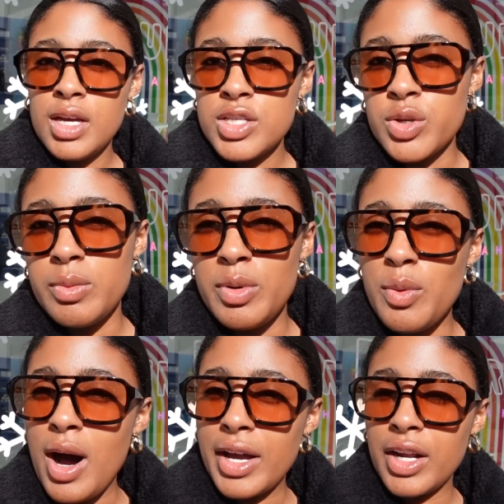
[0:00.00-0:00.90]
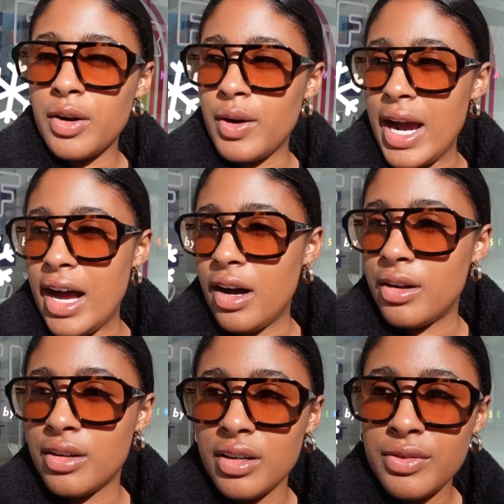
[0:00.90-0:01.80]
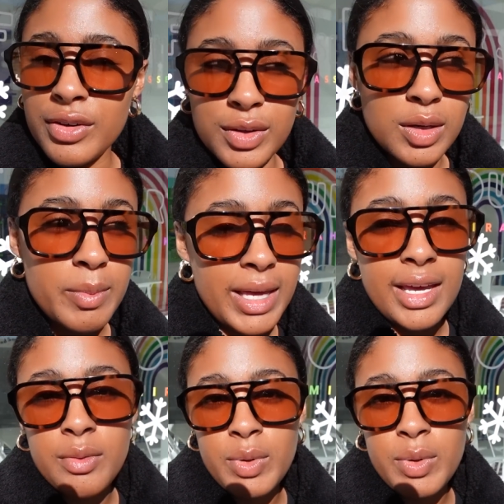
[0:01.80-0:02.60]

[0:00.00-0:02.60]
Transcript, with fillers: So we've been walking around for a little bit.